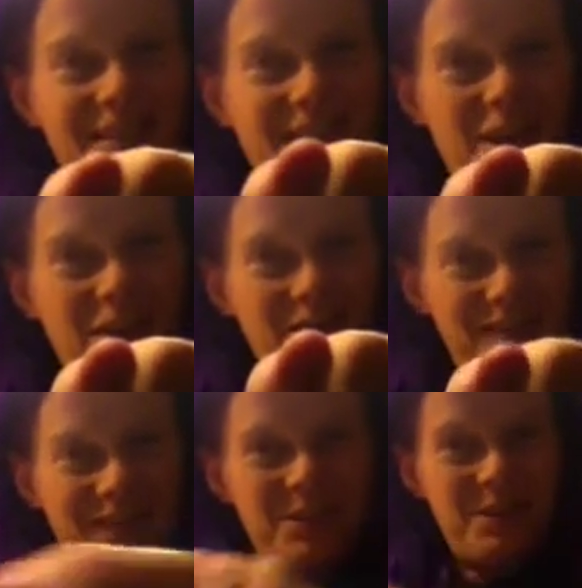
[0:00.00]
there.
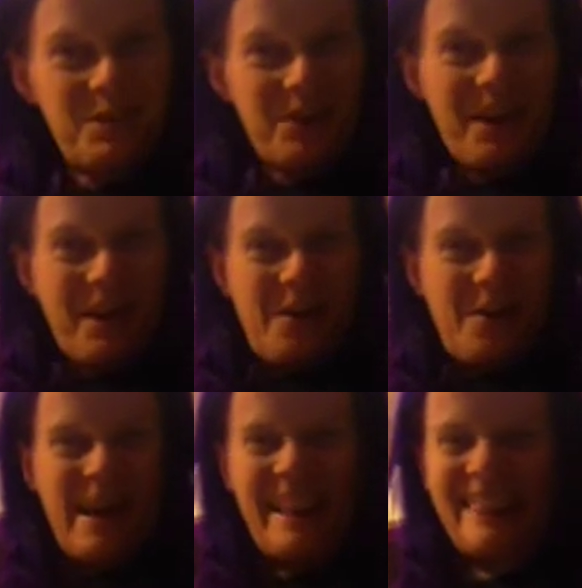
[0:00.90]
There's your eye
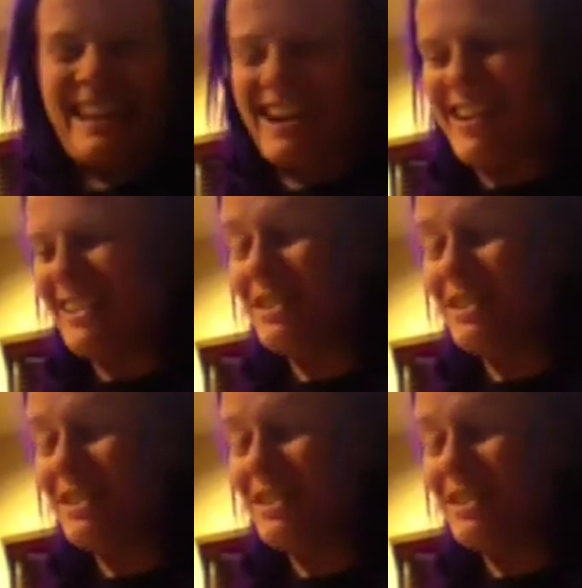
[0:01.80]
right there.